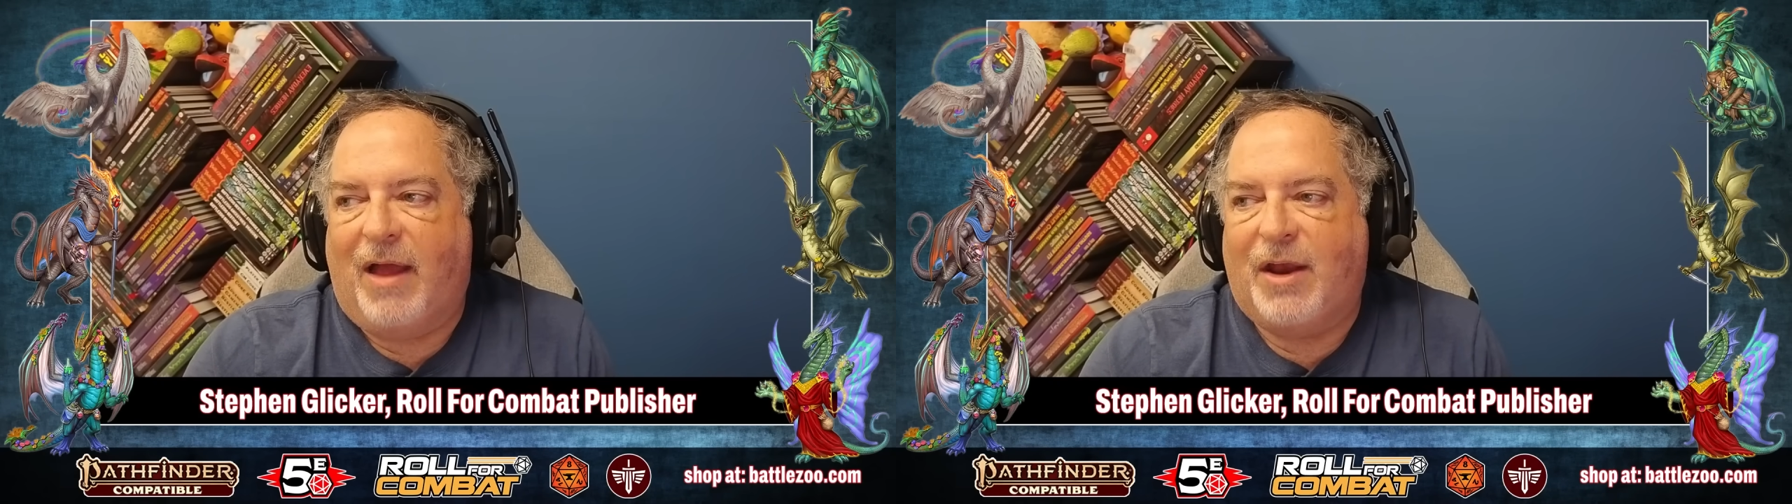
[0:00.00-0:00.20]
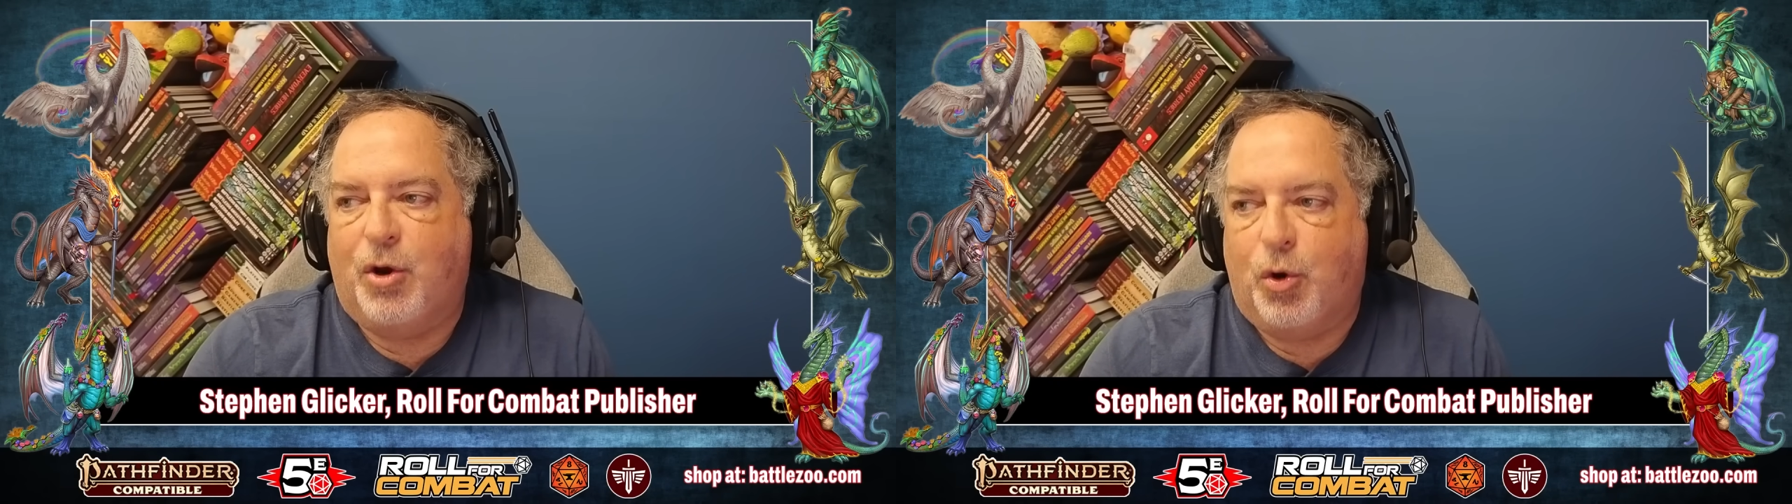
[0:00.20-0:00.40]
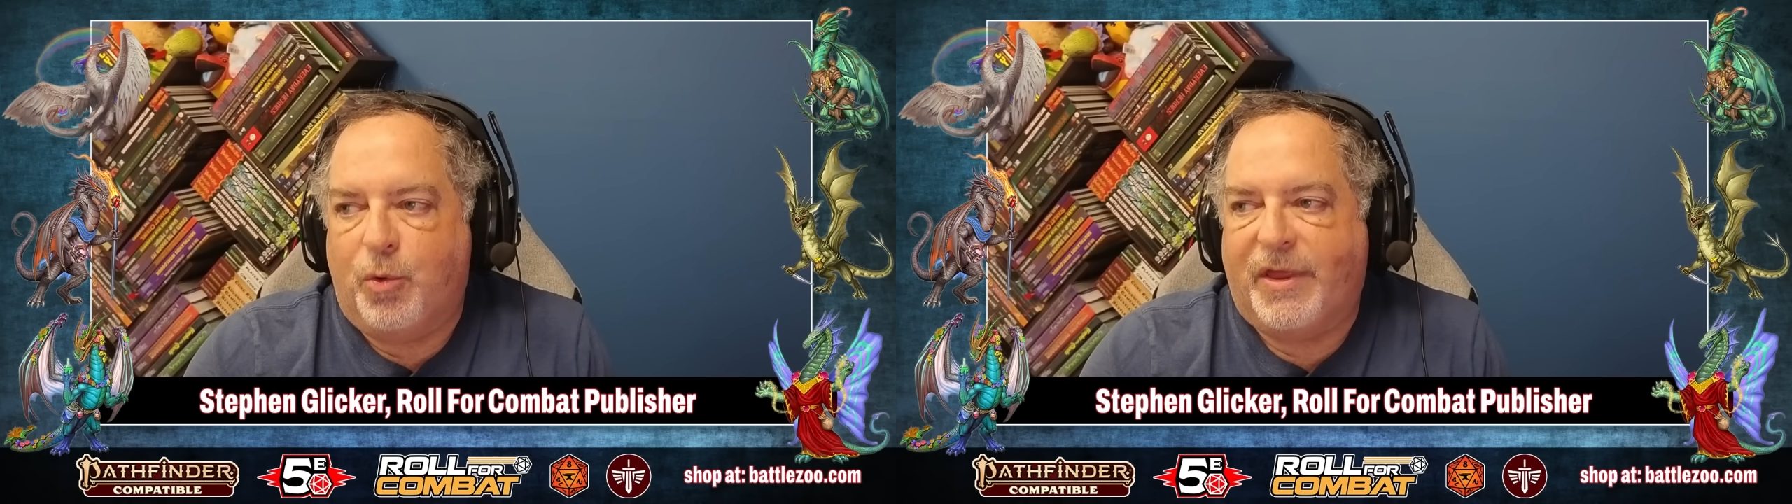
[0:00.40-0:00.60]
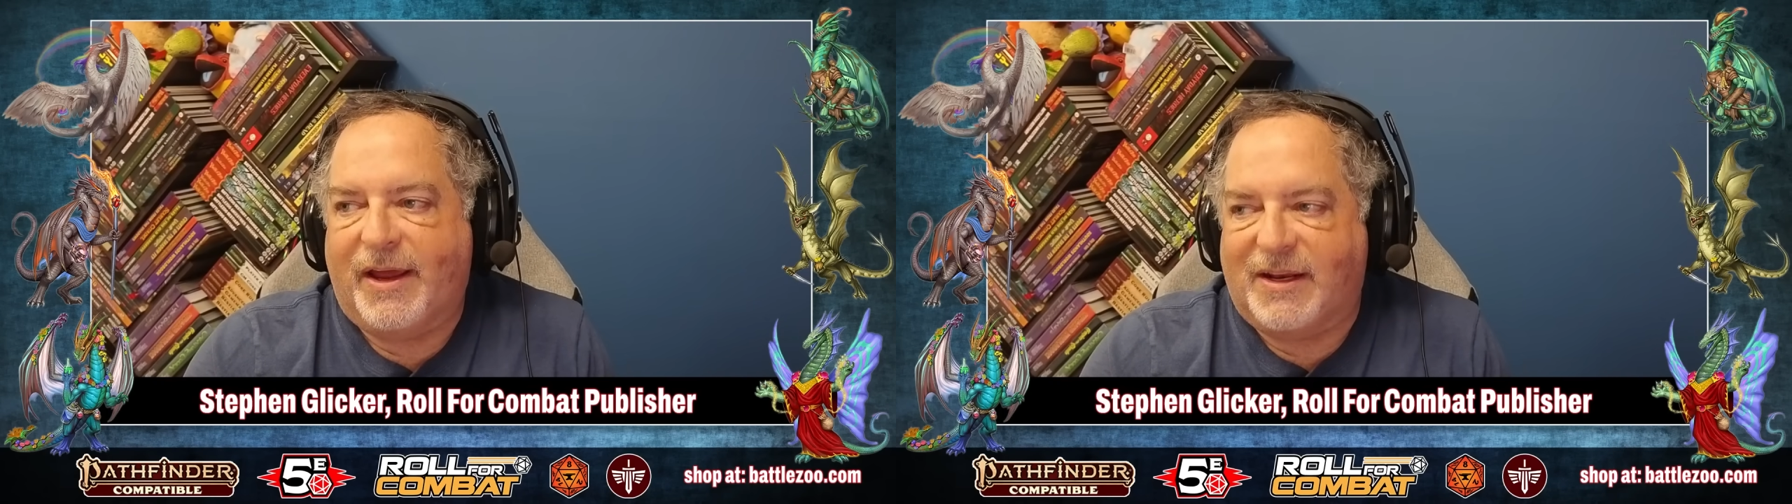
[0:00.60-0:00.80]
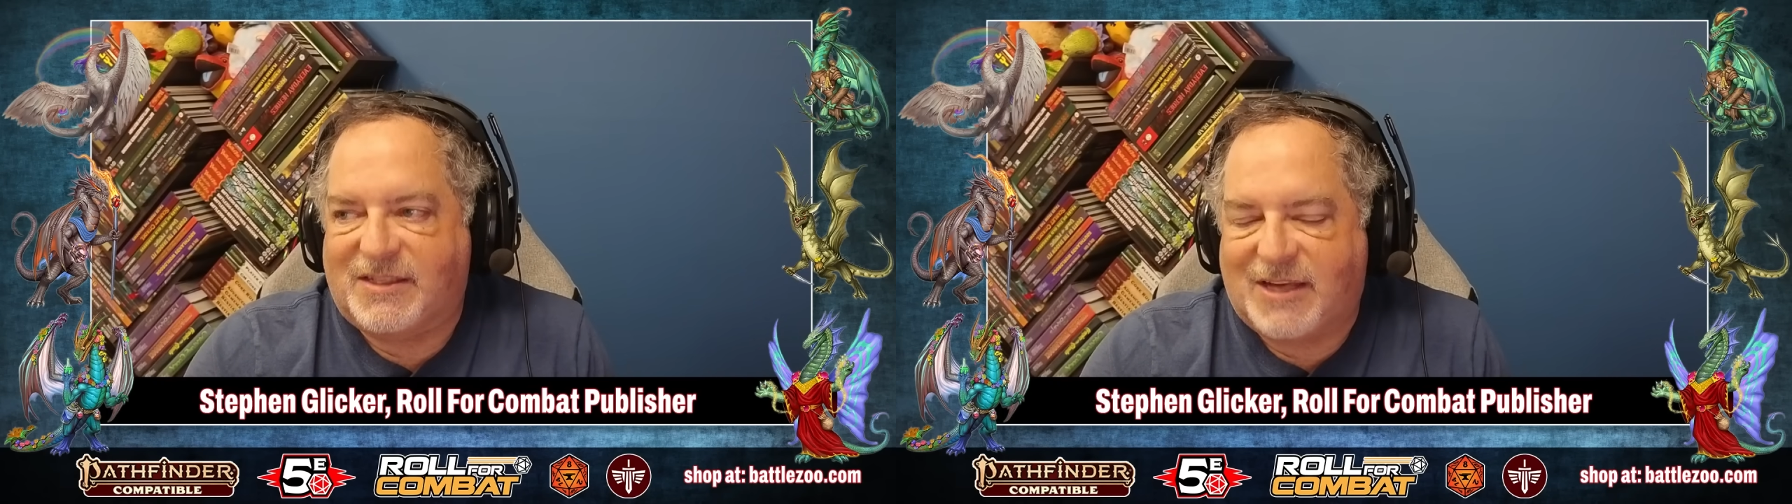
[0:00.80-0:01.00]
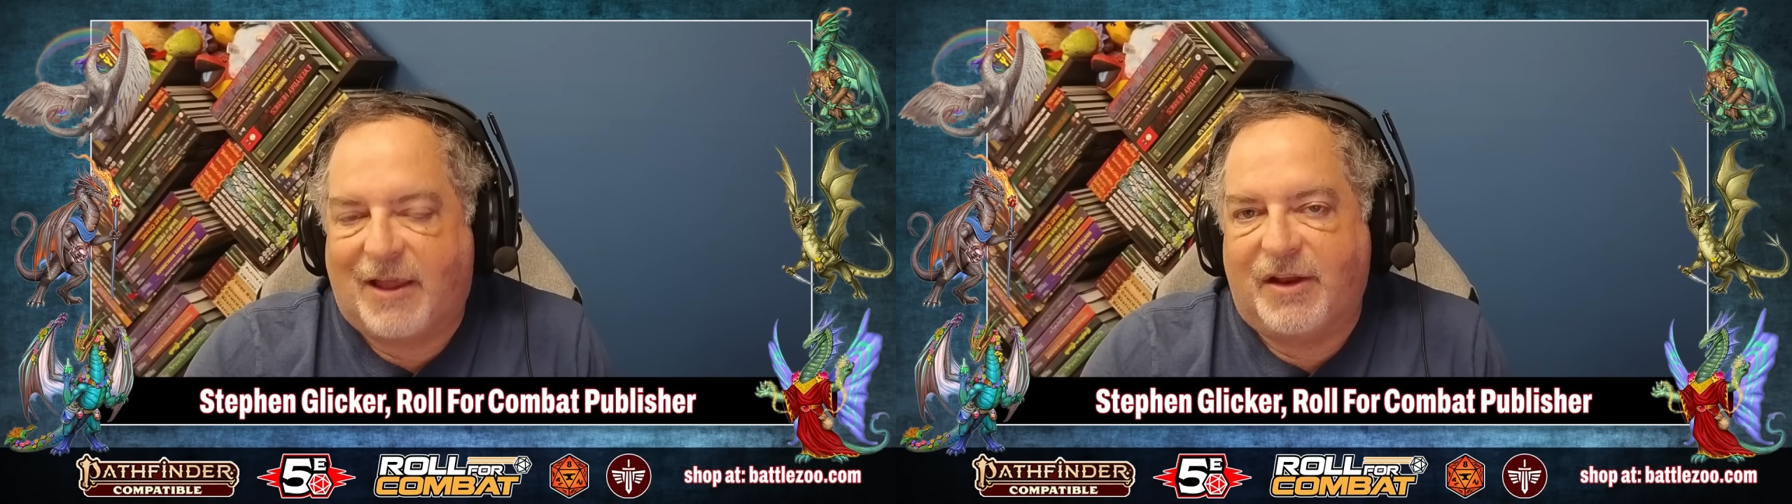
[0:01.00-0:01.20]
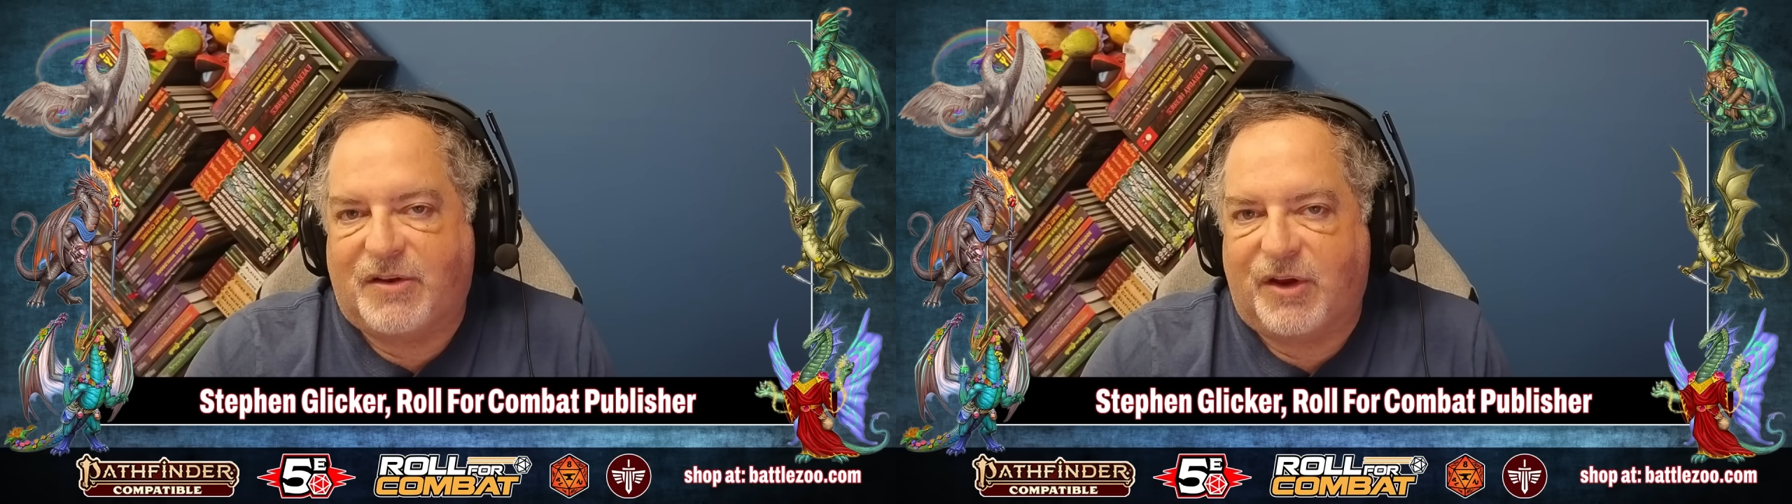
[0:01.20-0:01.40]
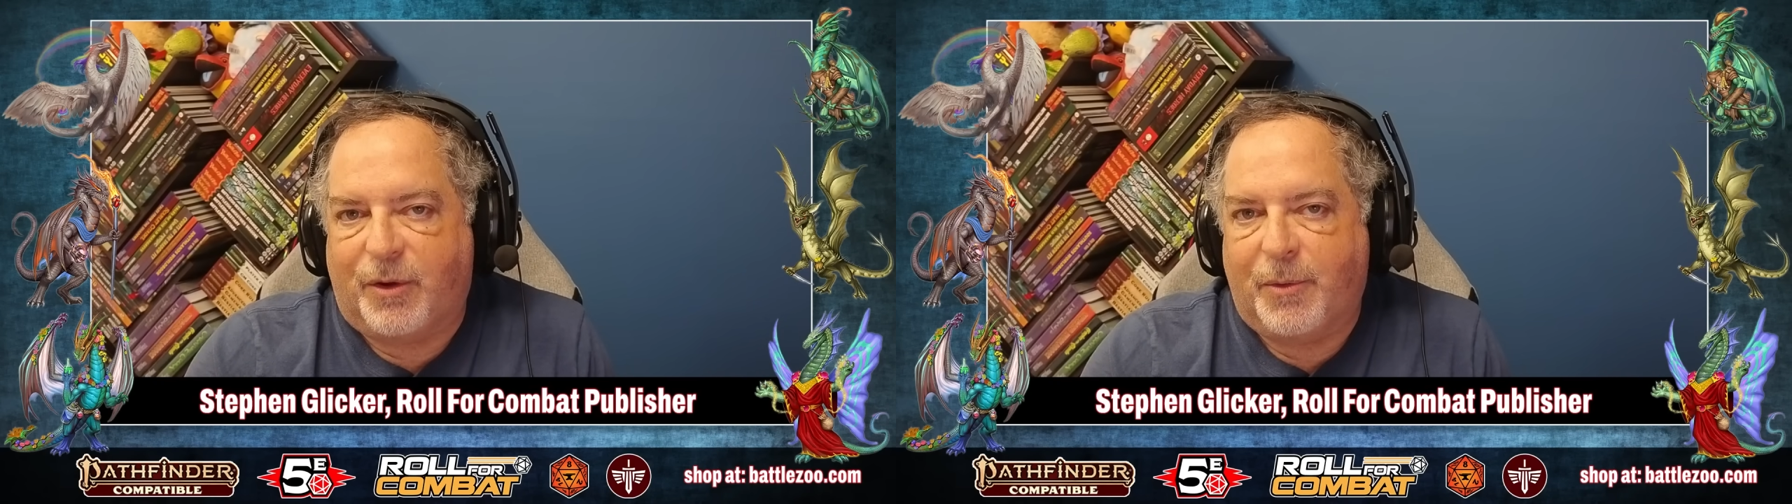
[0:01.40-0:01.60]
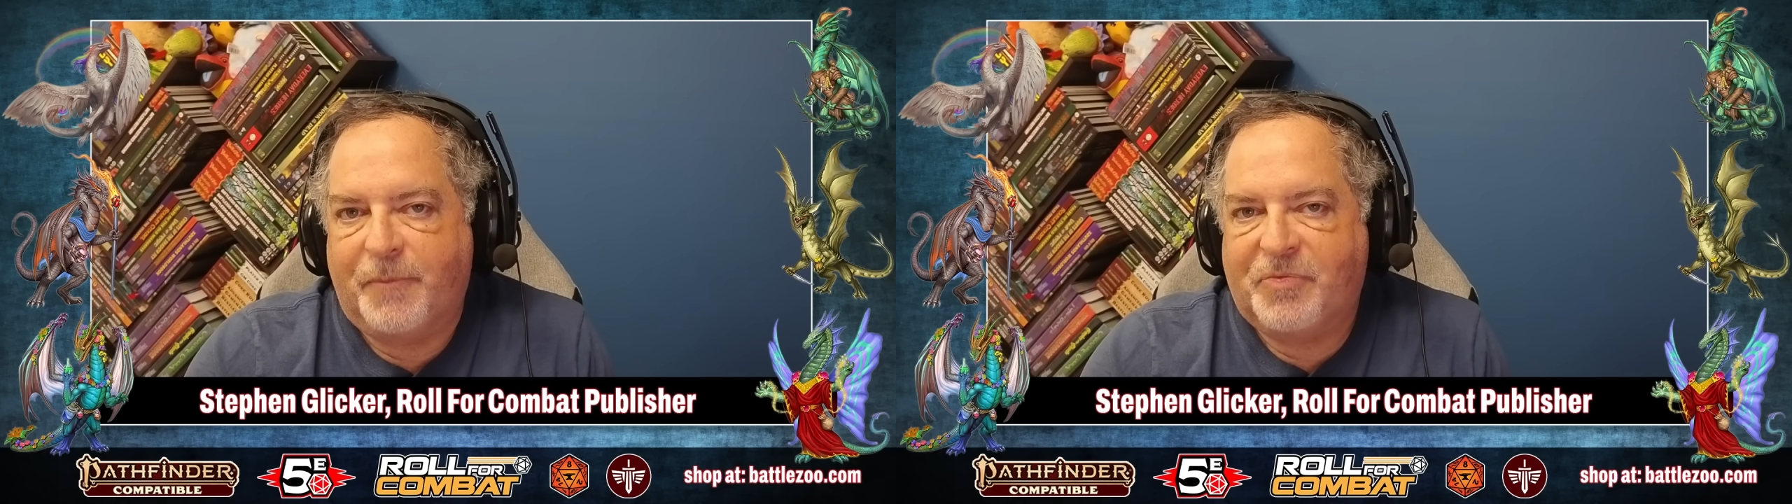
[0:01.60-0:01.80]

and who are they going to sell it to?